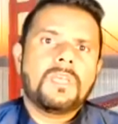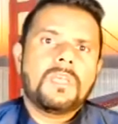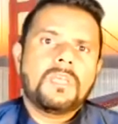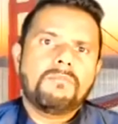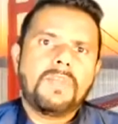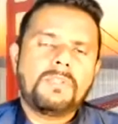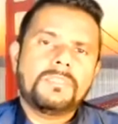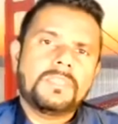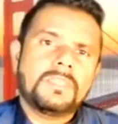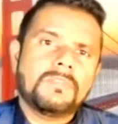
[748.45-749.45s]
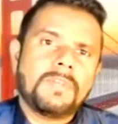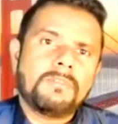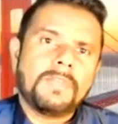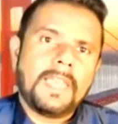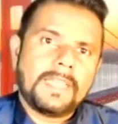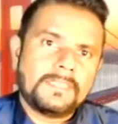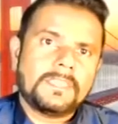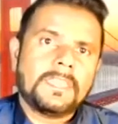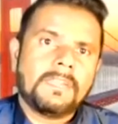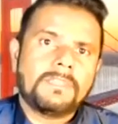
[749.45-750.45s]
when you see when we
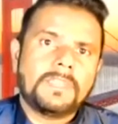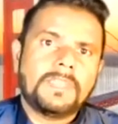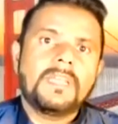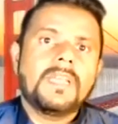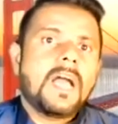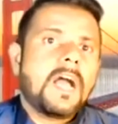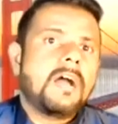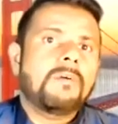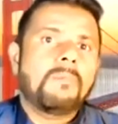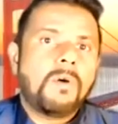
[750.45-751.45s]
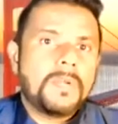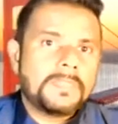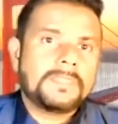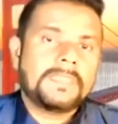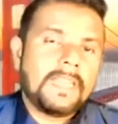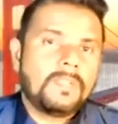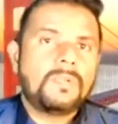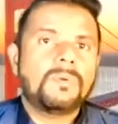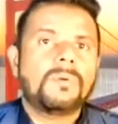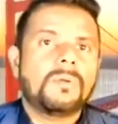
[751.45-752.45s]
accident everything, our bodies tend
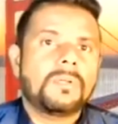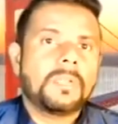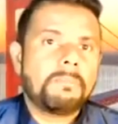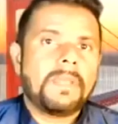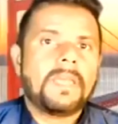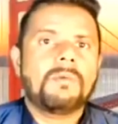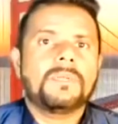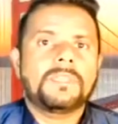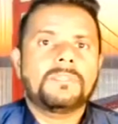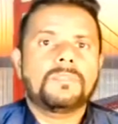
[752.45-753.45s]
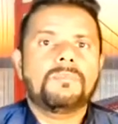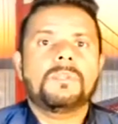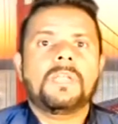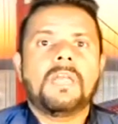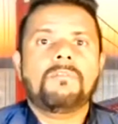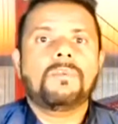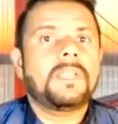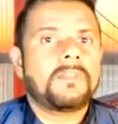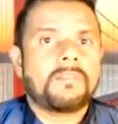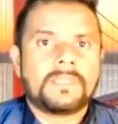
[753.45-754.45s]
to repair ourselves. So we will have to
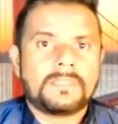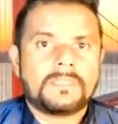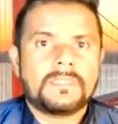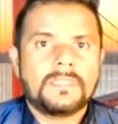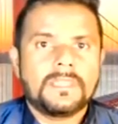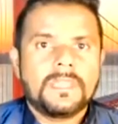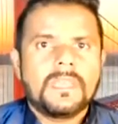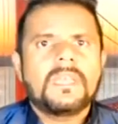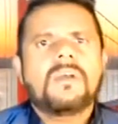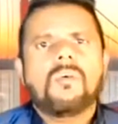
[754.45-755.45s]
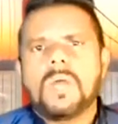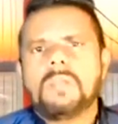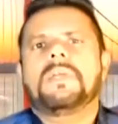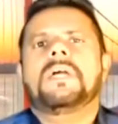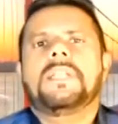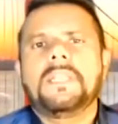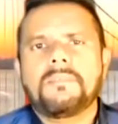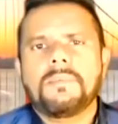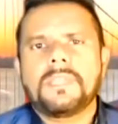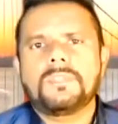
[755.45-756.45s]
take rest. While we are taking
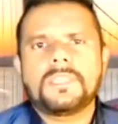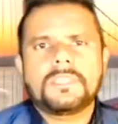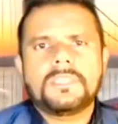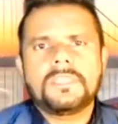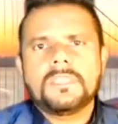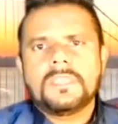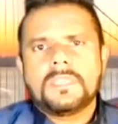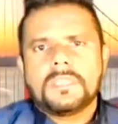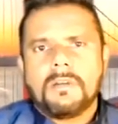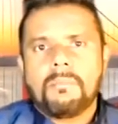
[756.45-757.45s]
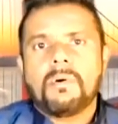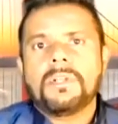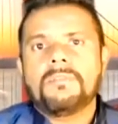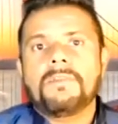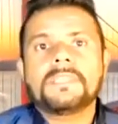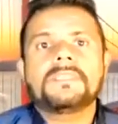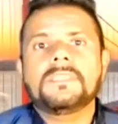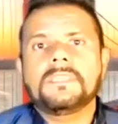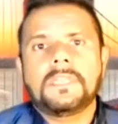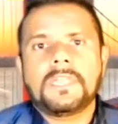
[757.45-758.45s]
rest, you can see our body
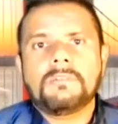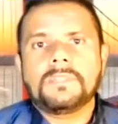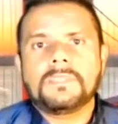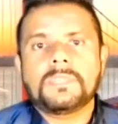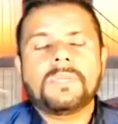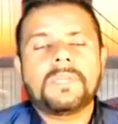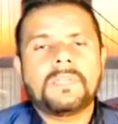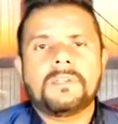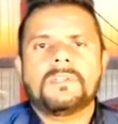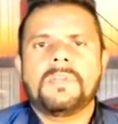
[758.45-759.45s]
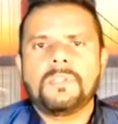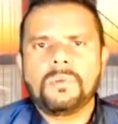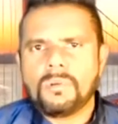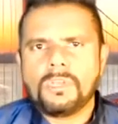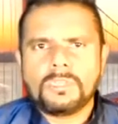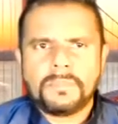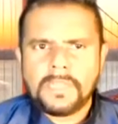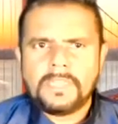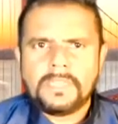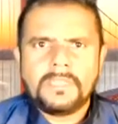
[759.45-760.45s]
faster recover. That's why when you go to hospital,
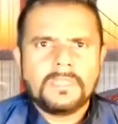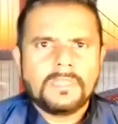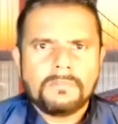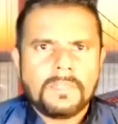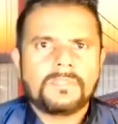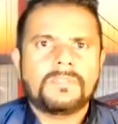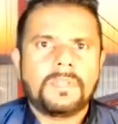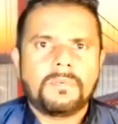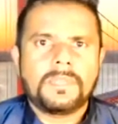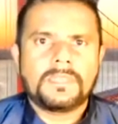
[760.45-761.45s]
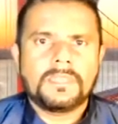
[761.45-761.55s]
anything, we have to take rest.